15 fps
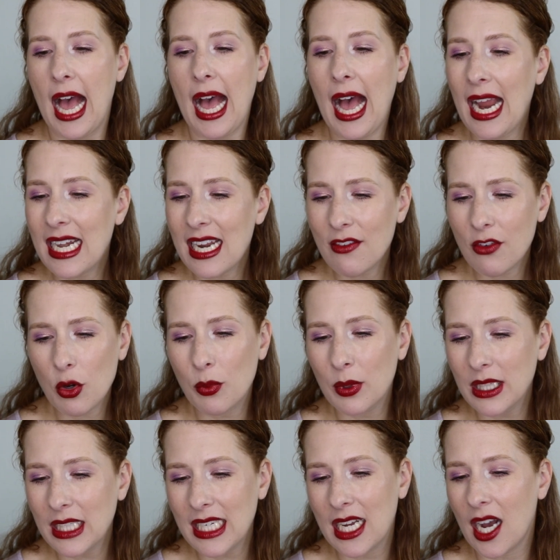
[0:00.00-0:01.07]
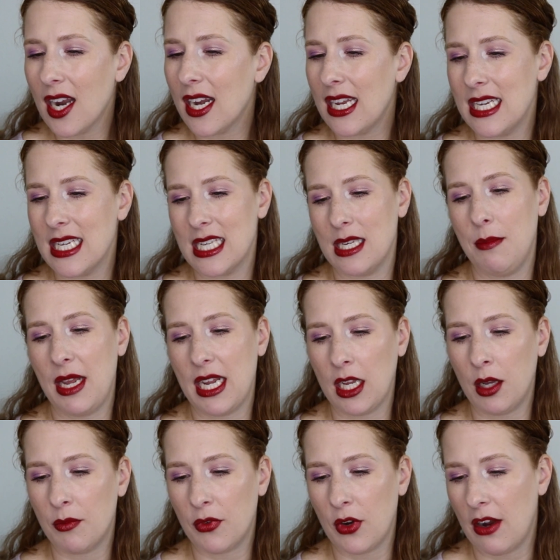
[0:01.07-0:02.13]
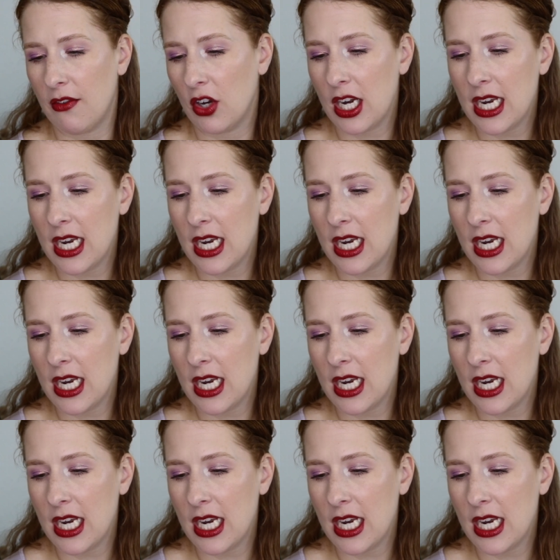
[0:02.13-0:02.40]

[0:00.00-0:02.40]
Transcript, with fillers: I never really got into makeup forever.